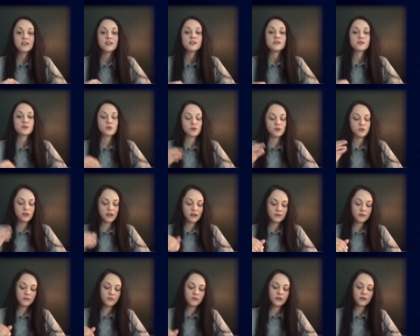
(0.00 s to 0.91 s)
So
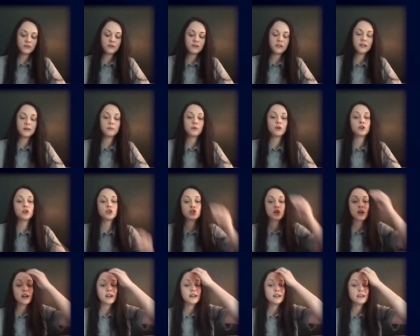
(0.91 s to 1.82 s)
11:50, I'm going to
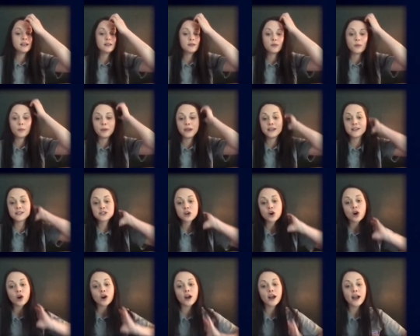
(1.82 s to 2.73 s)
try to get the pace
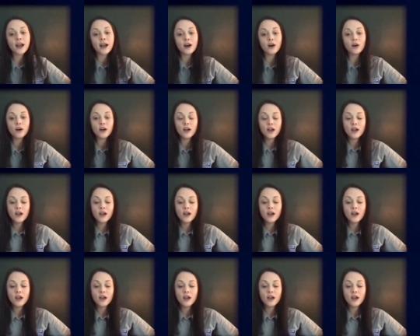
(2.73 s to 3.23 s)
car out